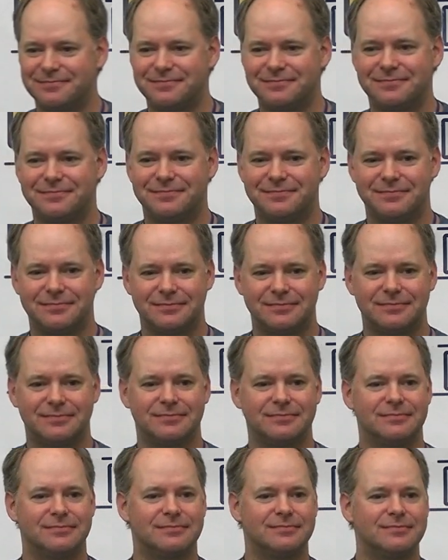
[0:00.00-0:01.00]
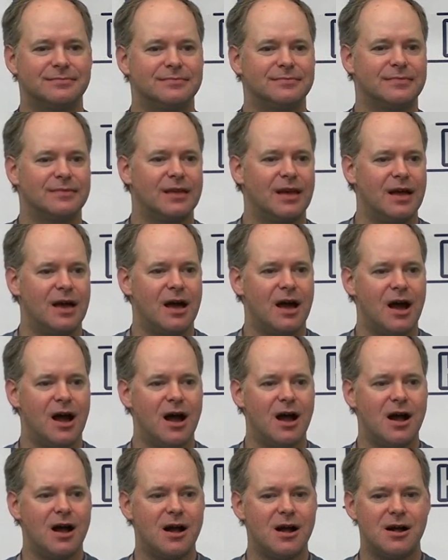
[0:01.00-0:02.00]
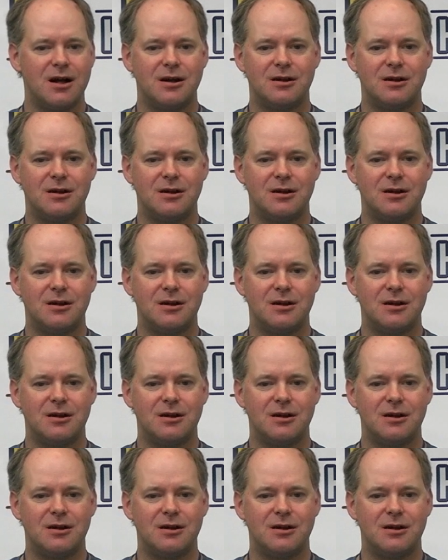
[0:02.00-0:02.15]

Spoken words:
Nothing is said.